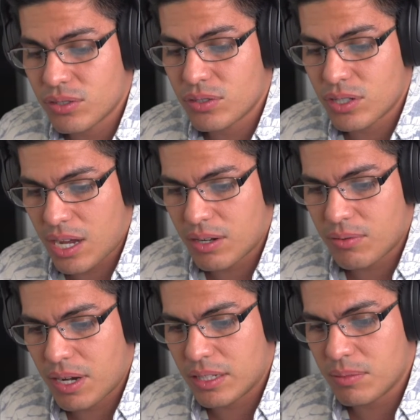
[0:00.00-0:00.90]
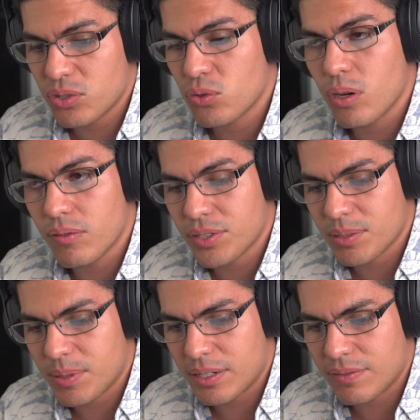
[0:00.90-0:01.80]
Scott ranked number 12 on
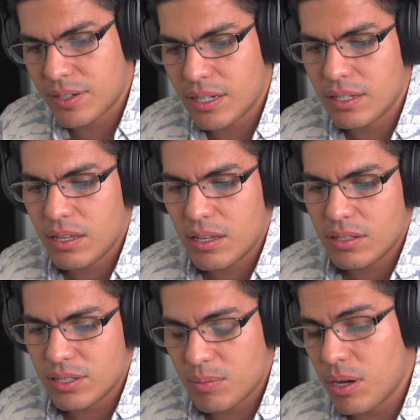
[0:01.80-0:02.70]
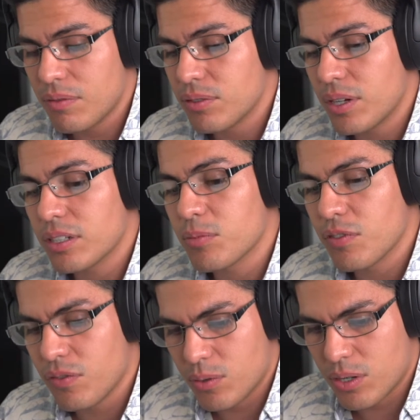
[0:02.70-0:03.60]
Spotify. J Balvin ranked number
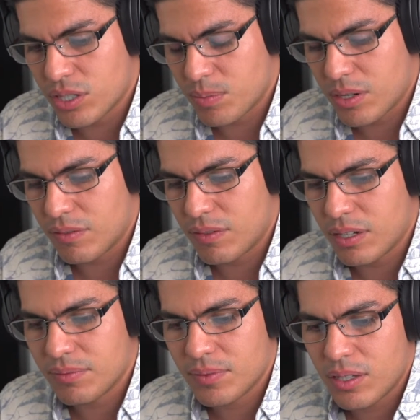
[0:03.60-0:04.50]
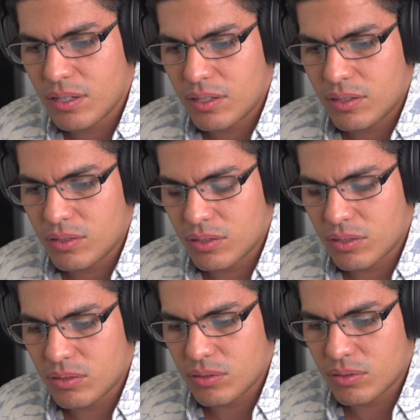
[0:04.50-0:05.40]
4 on Spotify. Damn.
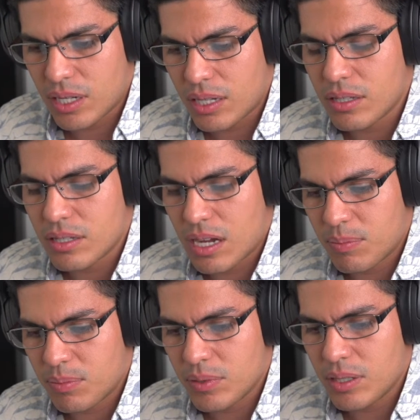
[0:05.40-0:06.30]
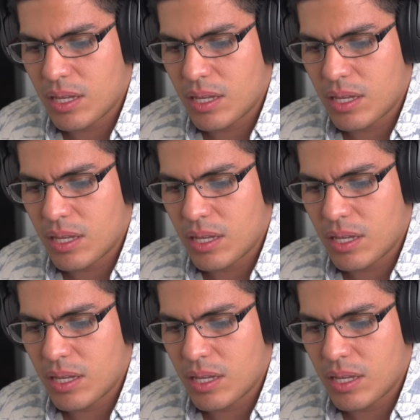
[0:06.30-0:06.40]
So in the top